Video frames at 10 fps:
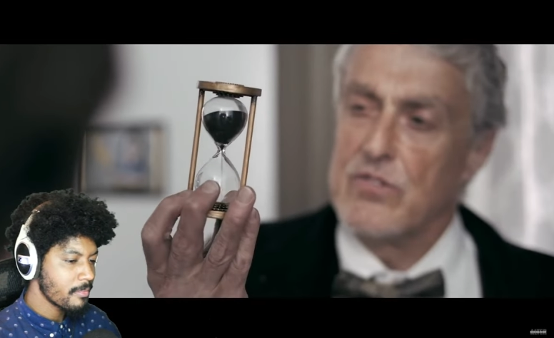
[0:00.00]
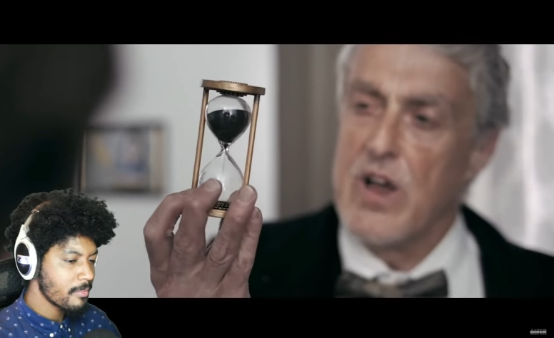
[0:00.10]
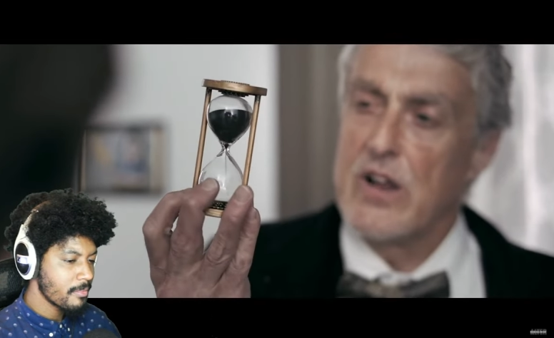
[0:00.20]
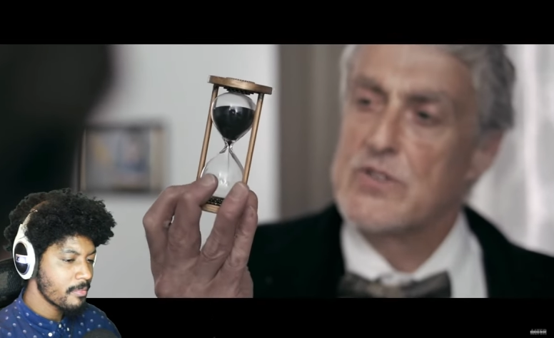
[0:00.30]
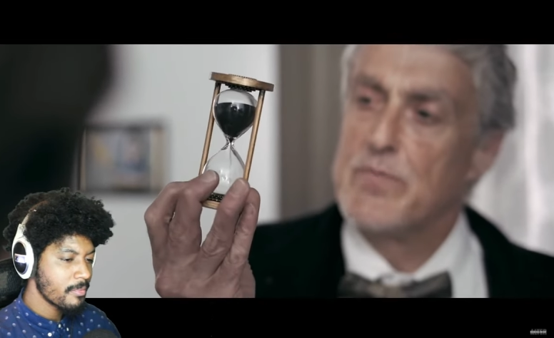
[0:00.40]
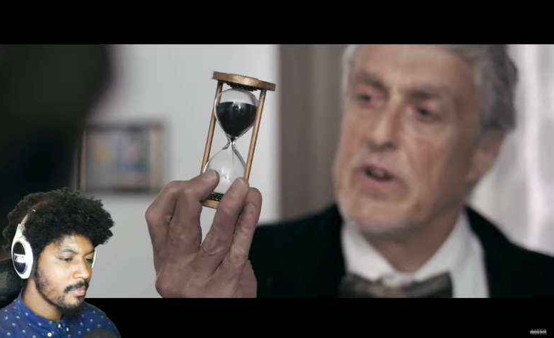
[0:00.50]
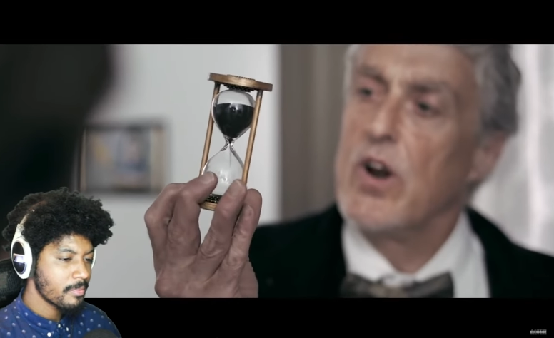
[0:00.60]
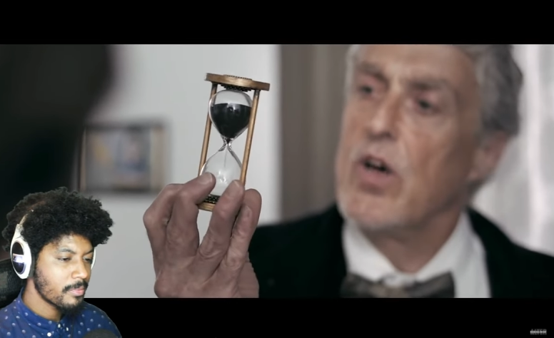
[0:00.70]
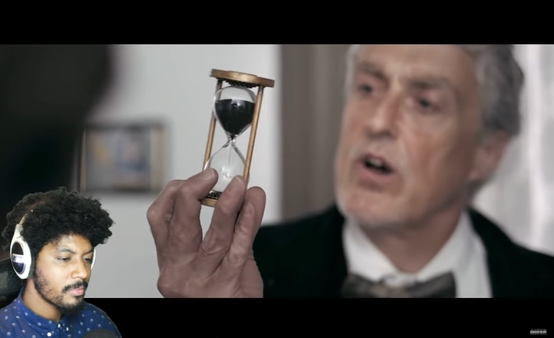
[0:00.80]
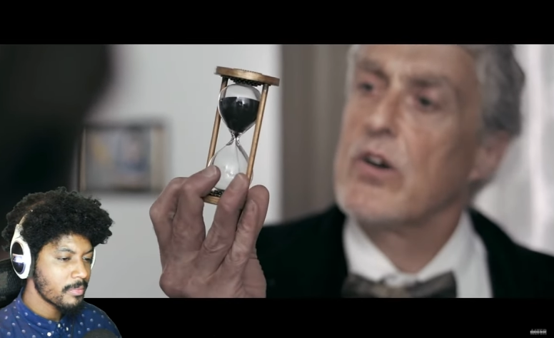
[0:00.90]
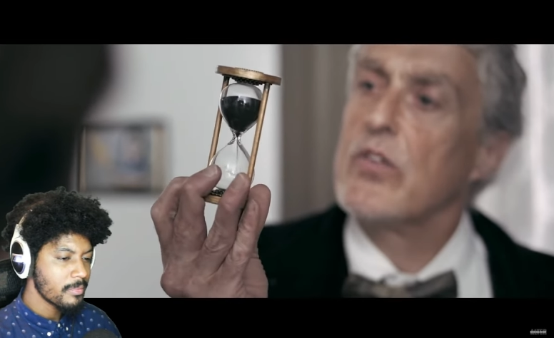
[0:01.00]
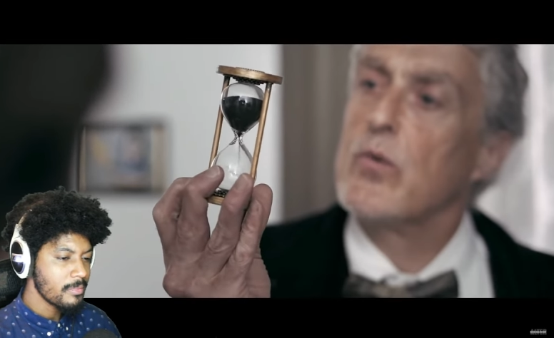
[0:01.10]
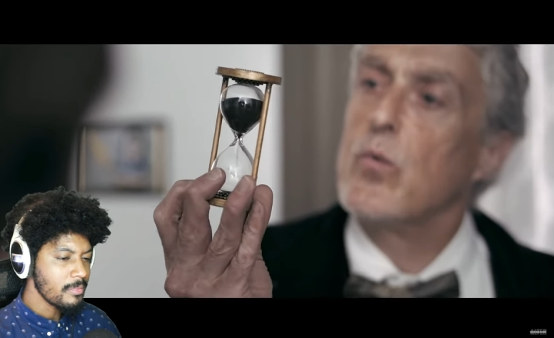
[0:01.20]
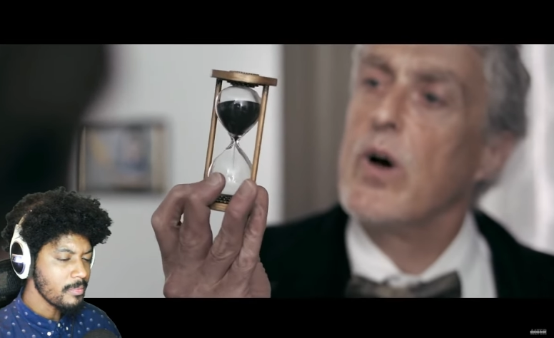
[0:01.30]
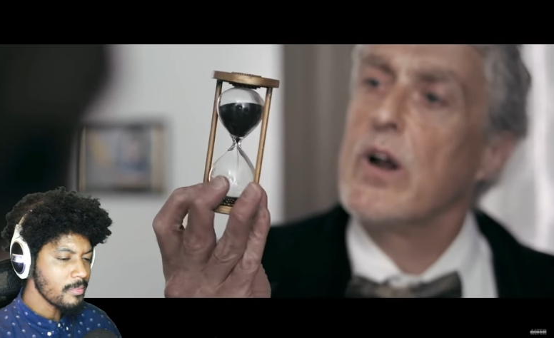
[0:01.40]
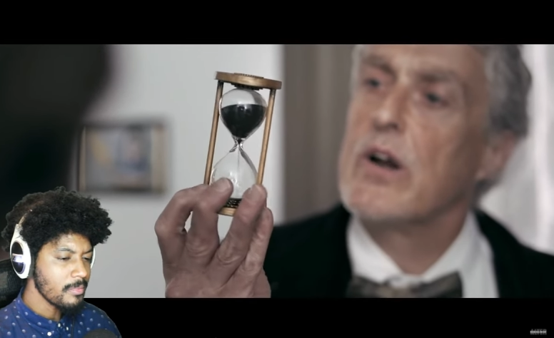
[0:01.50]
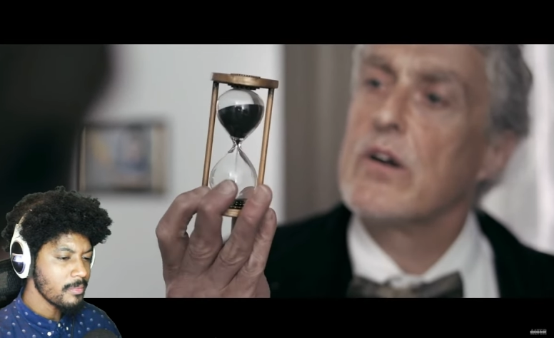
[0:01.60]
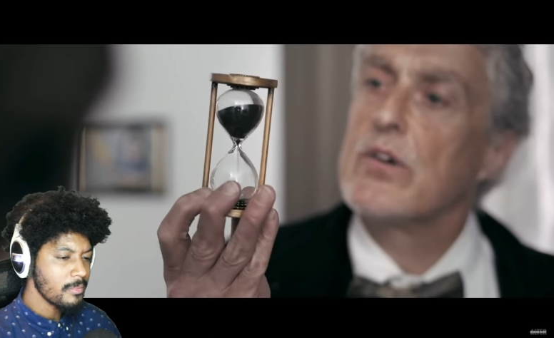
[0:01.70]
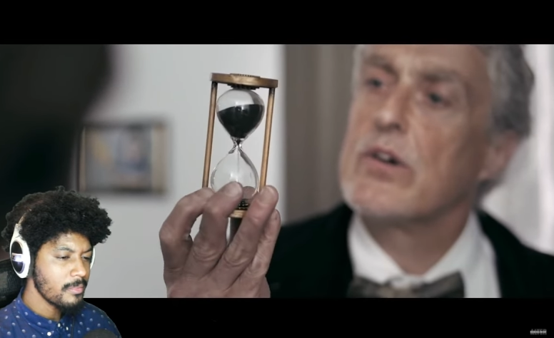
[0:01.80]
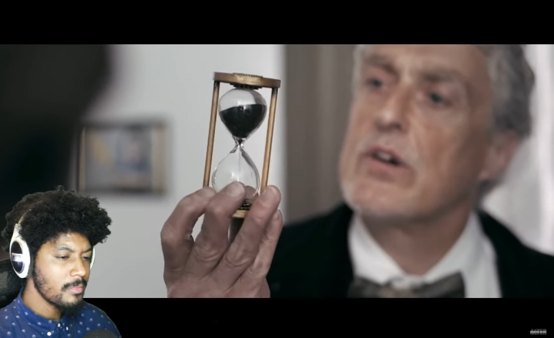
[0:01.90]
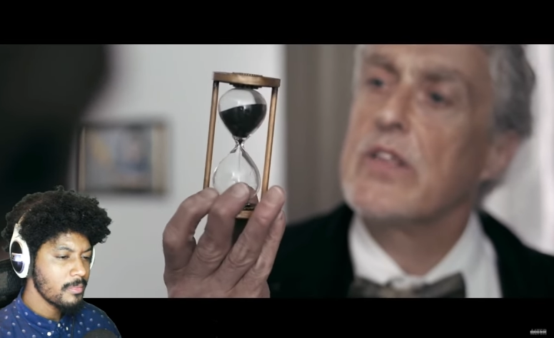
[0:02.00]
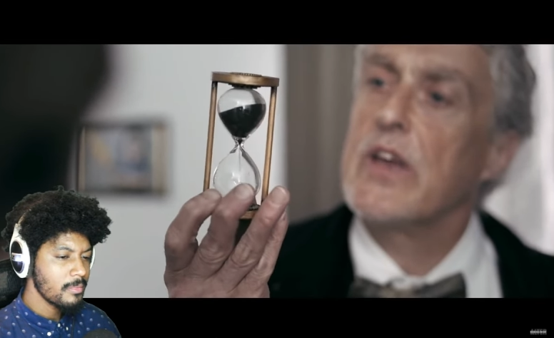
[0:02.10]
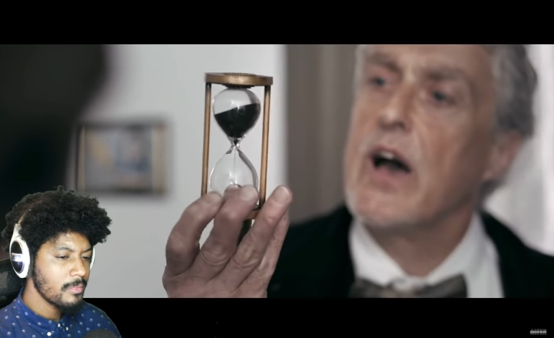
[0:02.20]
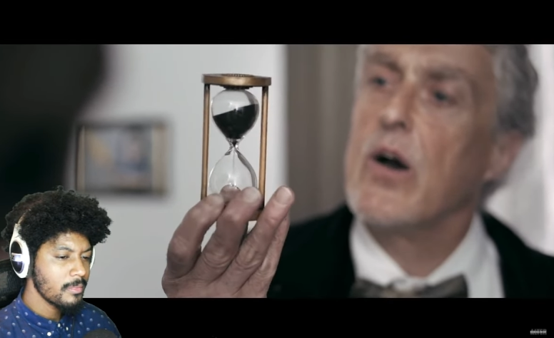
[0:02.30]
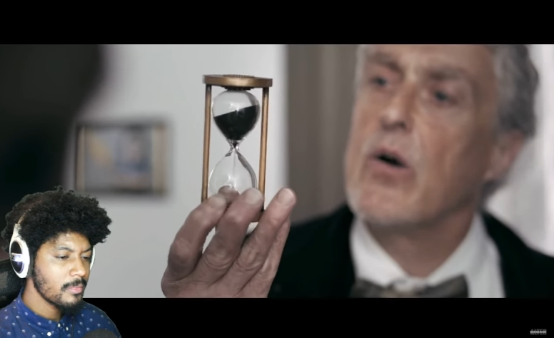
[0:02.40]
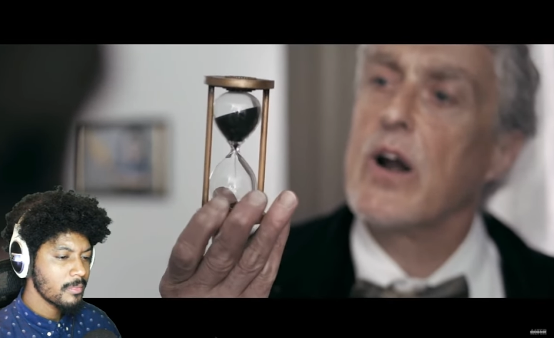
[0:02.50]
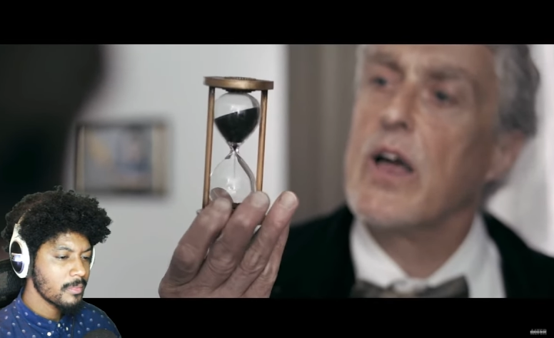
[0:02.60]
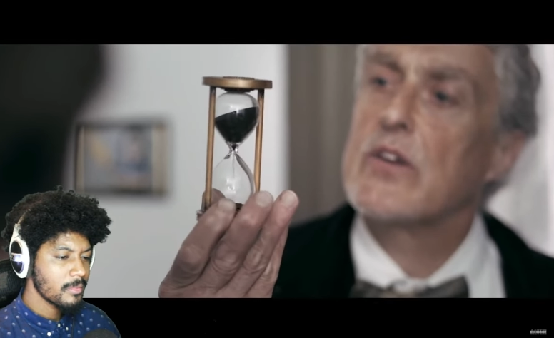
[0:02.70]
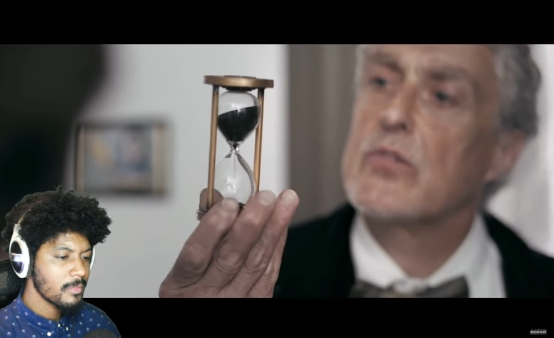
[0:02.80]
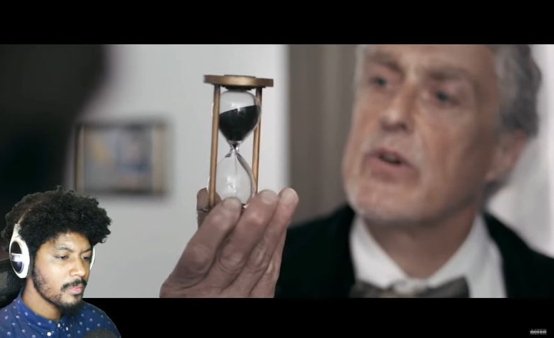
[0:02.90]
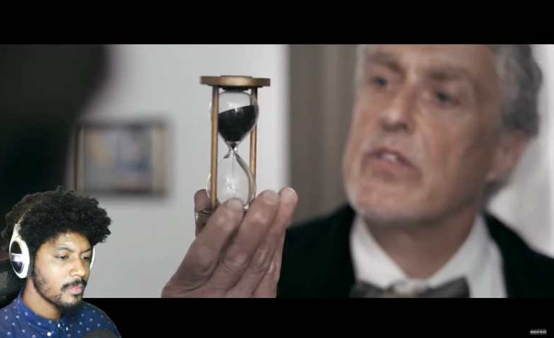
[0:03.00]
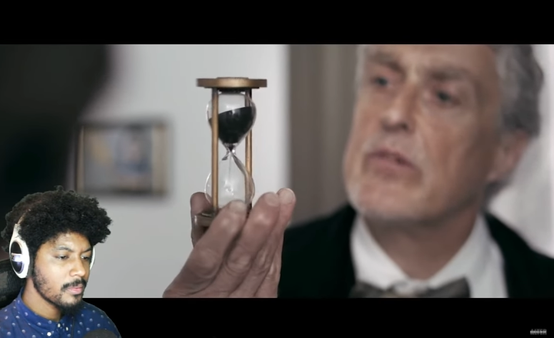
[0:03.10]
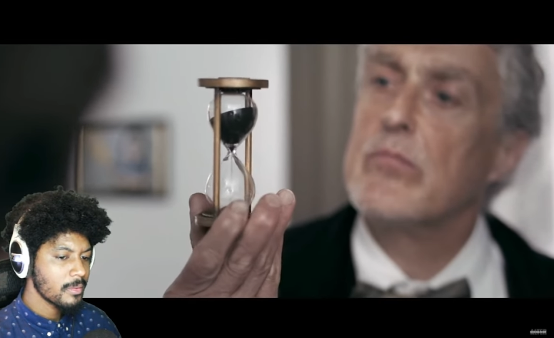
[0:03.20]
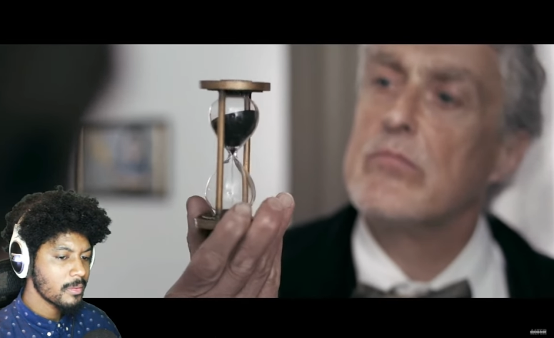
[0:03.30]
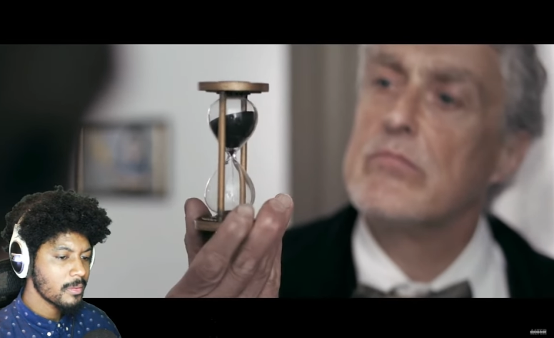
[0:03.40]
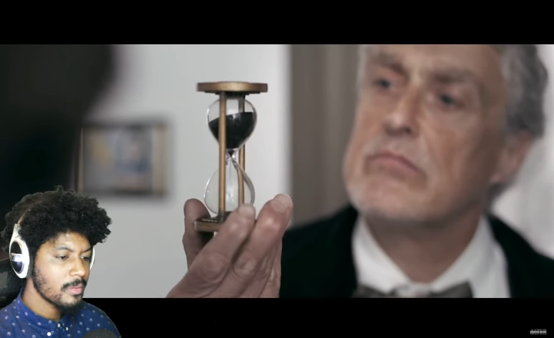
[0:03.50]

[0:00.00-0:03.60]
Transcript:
Speaker 1: Do not spend longer than one turn of the hourglass with him.